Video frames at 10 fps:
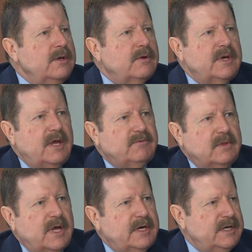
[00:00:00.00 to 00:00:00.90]
you're going to have a
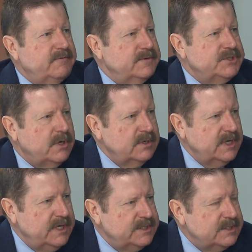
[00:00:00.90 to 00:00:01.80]
lot of different
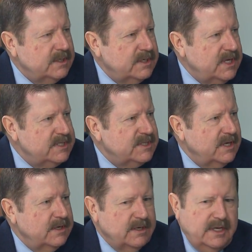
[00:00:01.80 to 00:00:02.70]
Chardonnays to taste
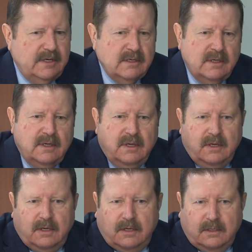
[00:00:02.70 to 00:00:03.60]
that night.
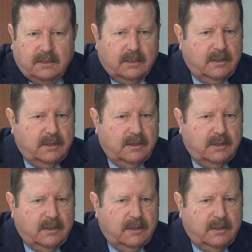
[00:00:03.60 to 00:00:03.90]
Mm-hmm.